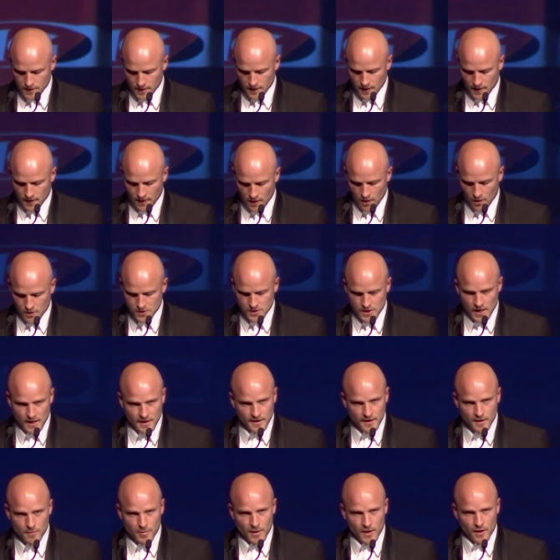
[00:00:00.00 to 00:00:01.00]
and I was
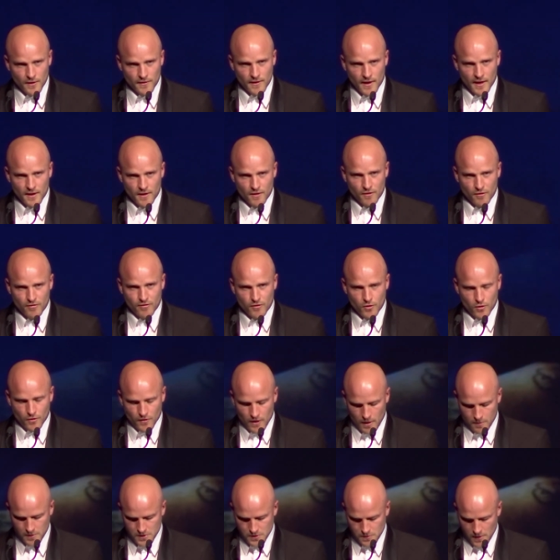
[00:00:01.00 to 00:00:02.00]
lucky to be on the end of a few of
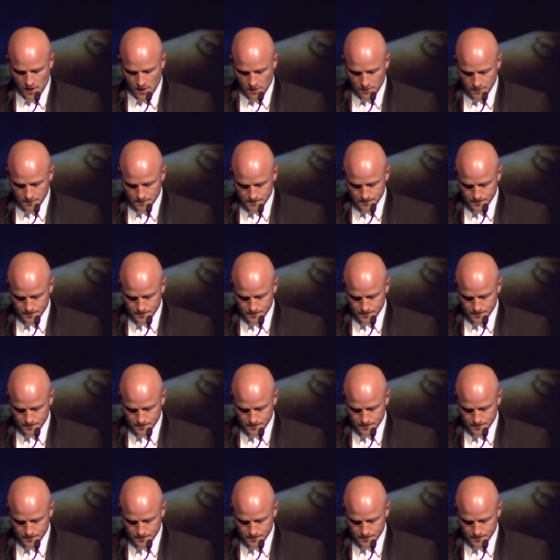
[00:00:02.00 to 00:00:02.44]
them as well.